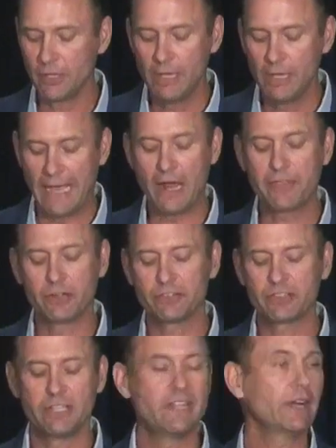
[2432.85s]
and others
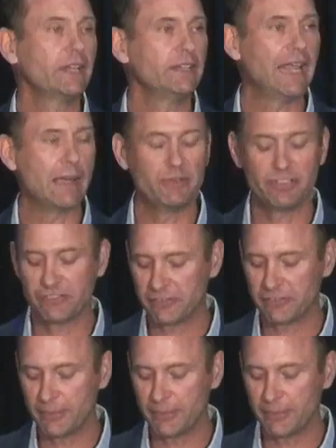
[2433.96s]
conducting damage assessment,